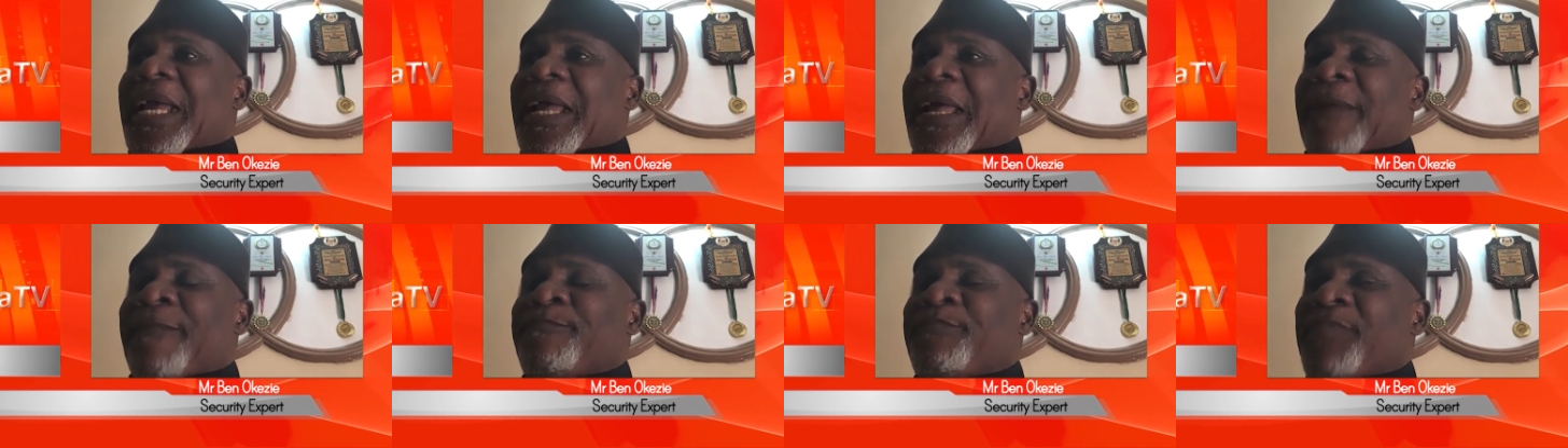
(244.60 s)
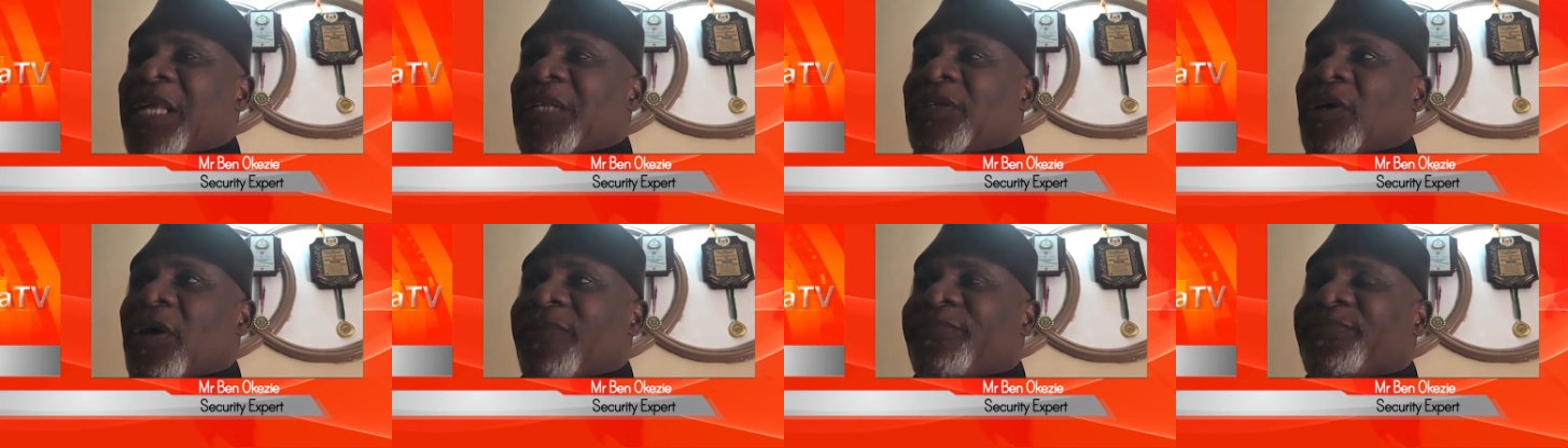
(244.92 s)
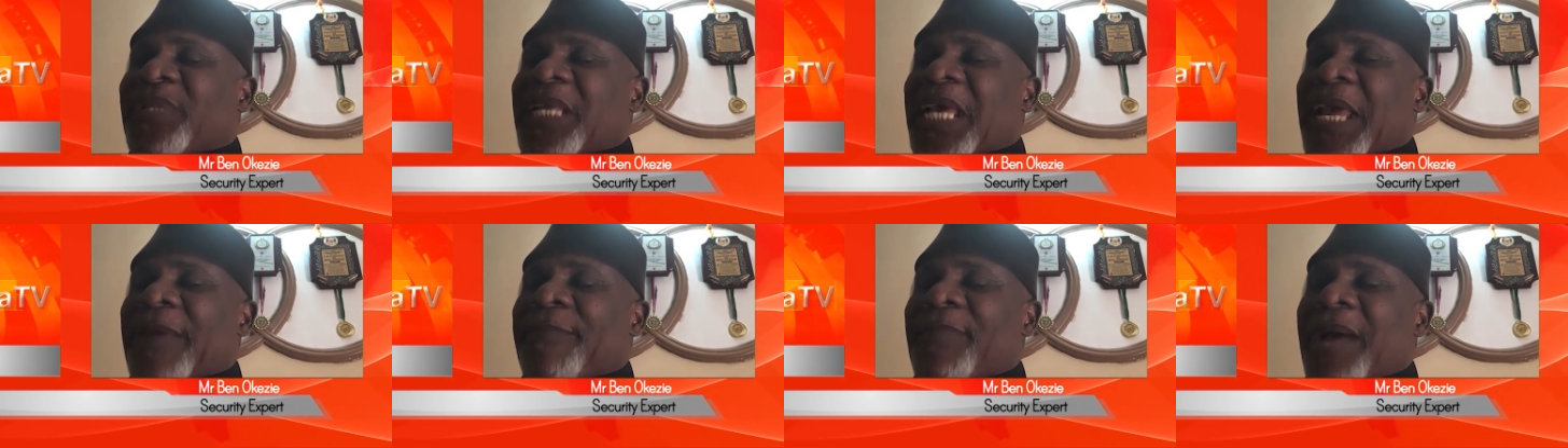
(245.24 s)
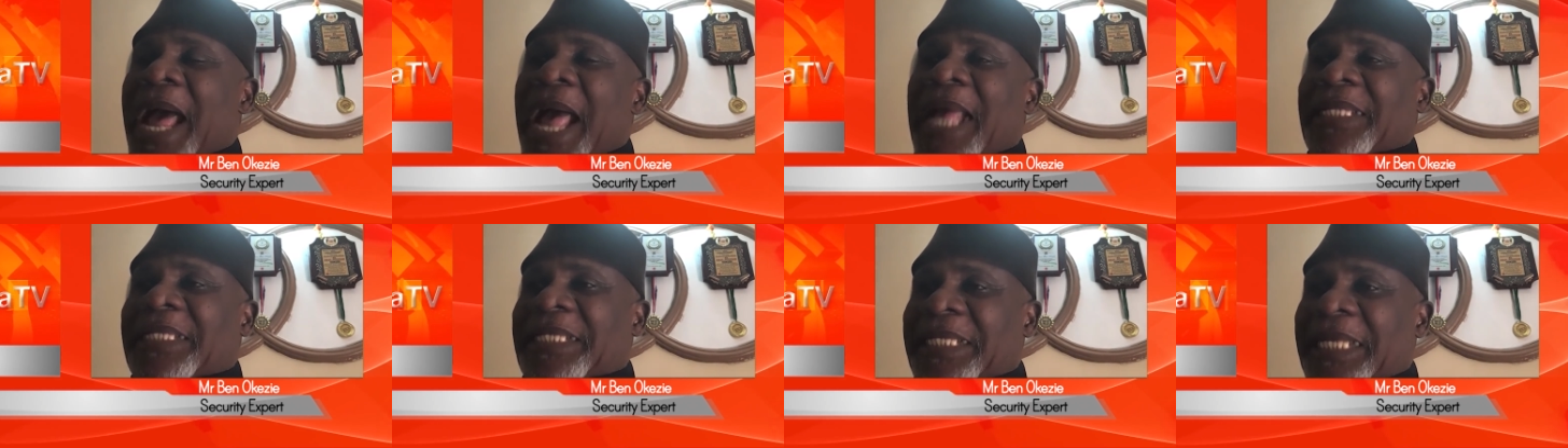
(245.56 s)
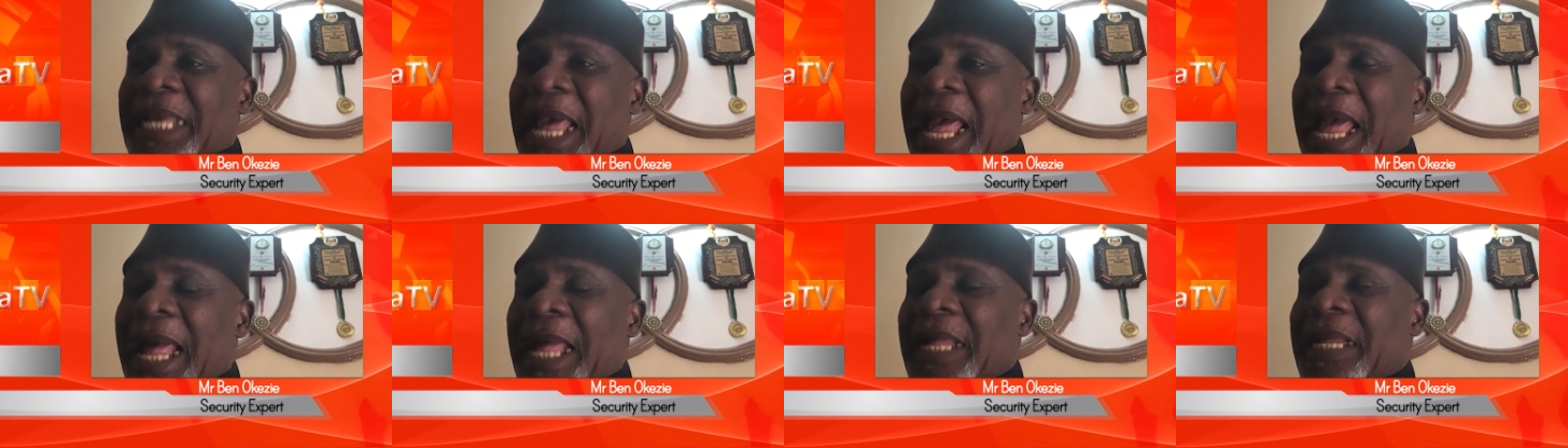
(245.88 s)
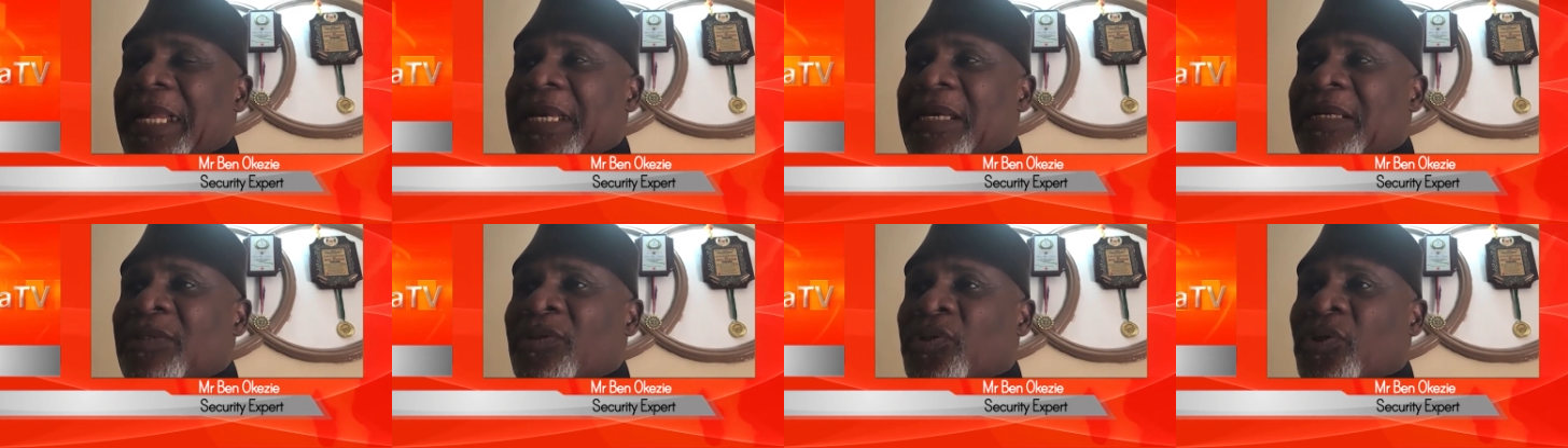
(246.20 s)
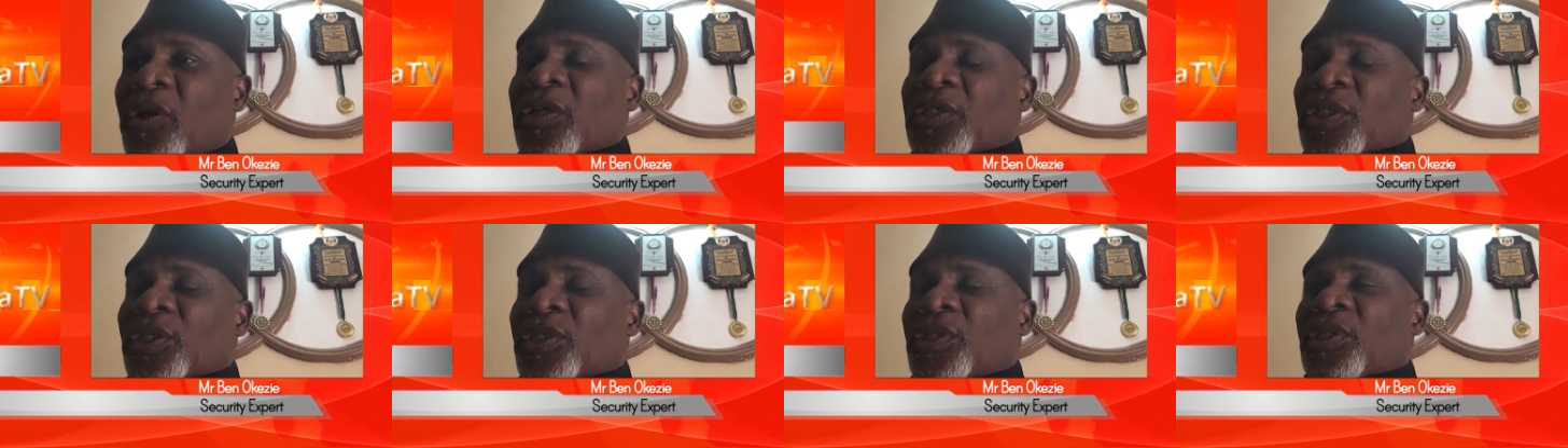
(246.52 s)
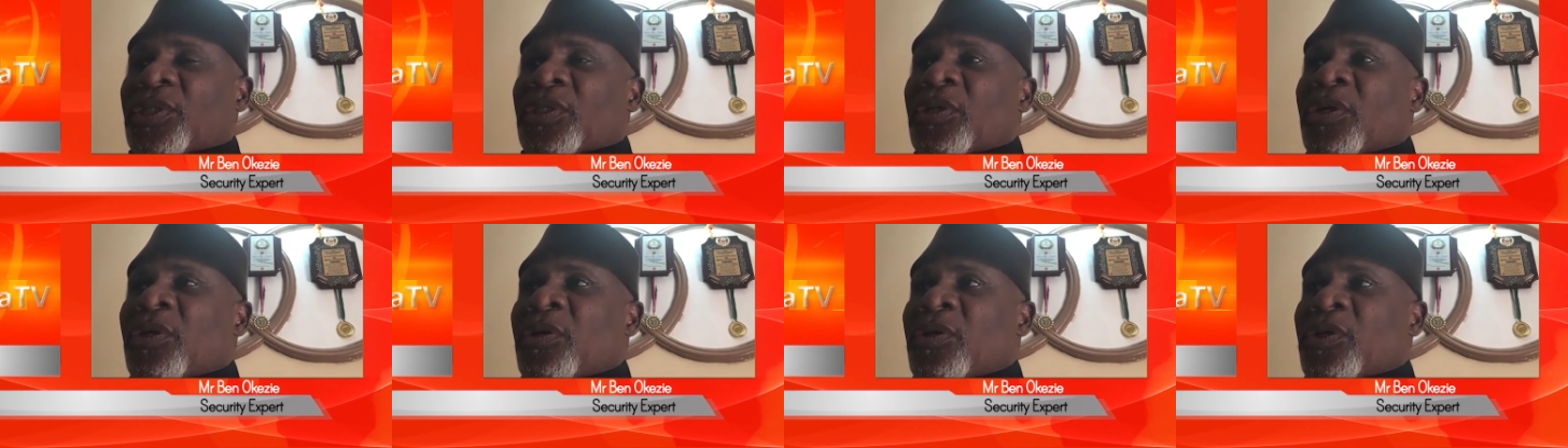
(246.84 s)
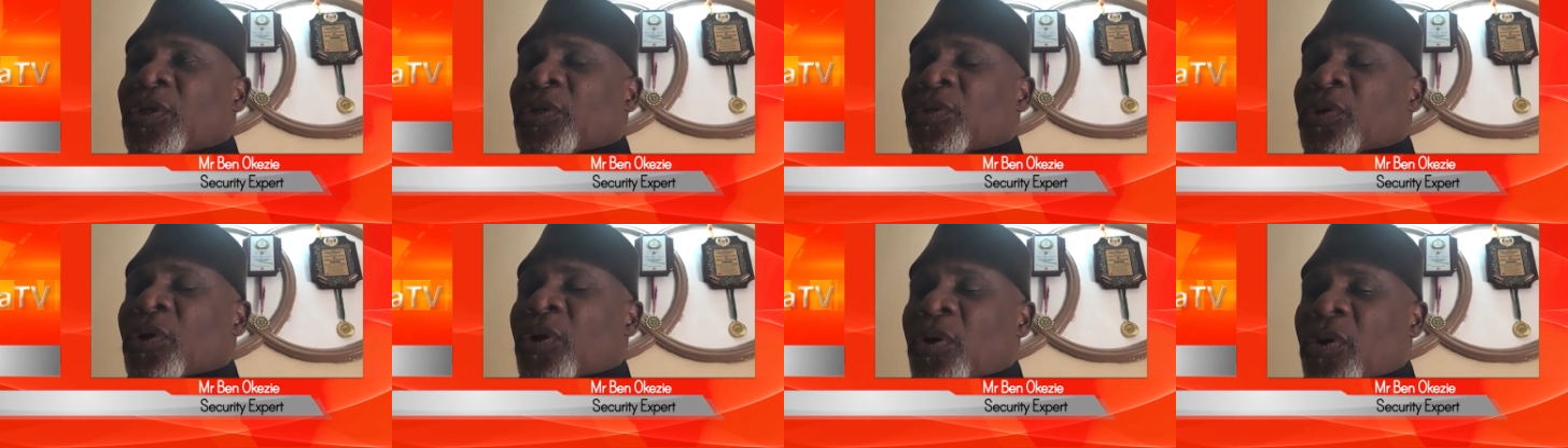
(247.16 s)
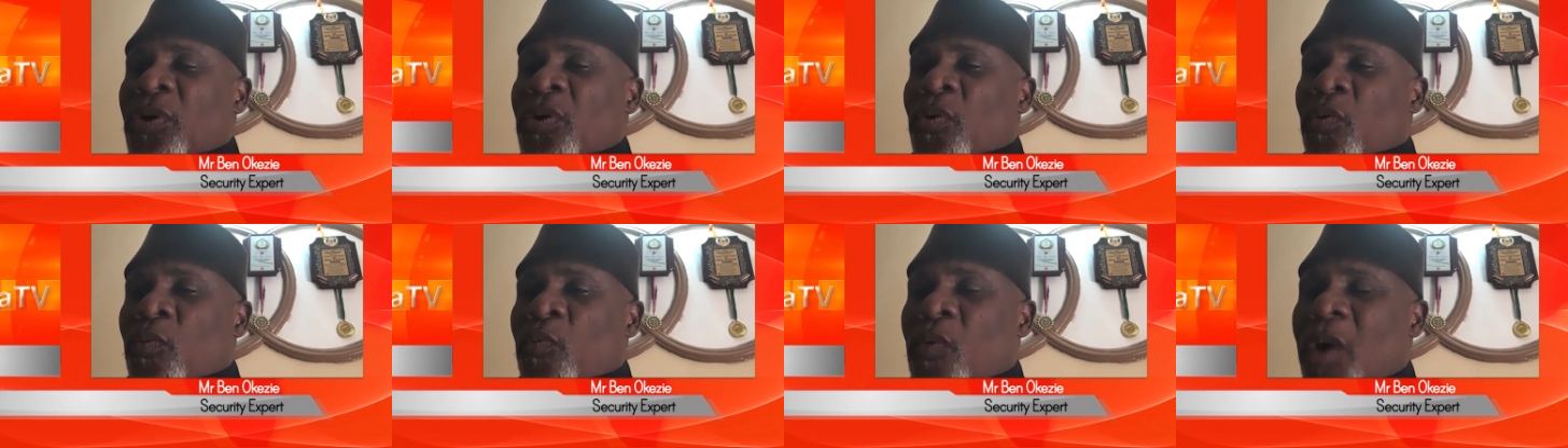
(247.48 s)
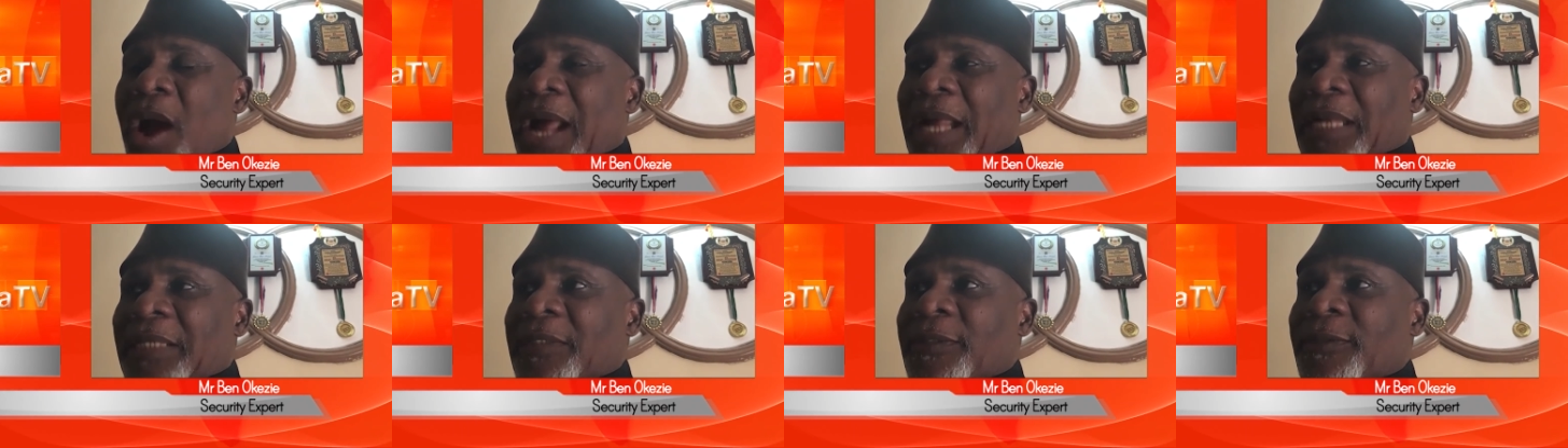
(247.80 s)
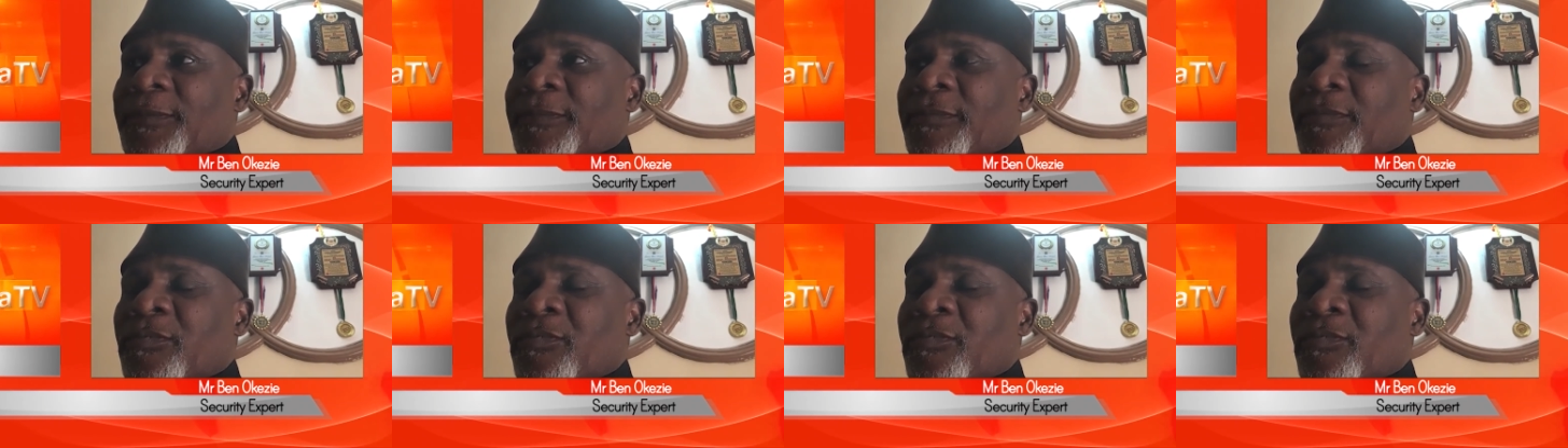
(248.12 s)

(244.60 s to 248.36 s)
many of them are there just, you know, one,